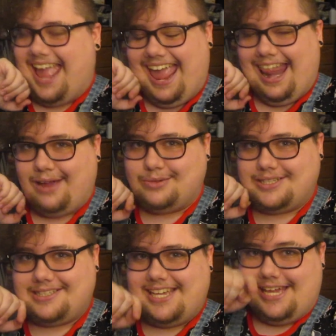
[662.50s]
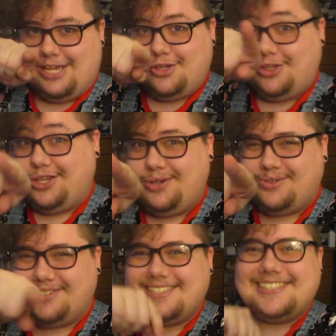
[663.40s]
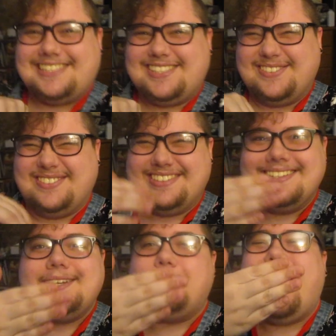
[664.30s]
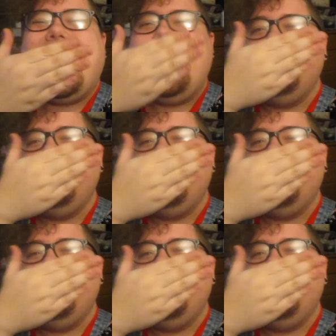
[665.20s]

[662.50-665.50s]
and I will see you soon. Goodbye.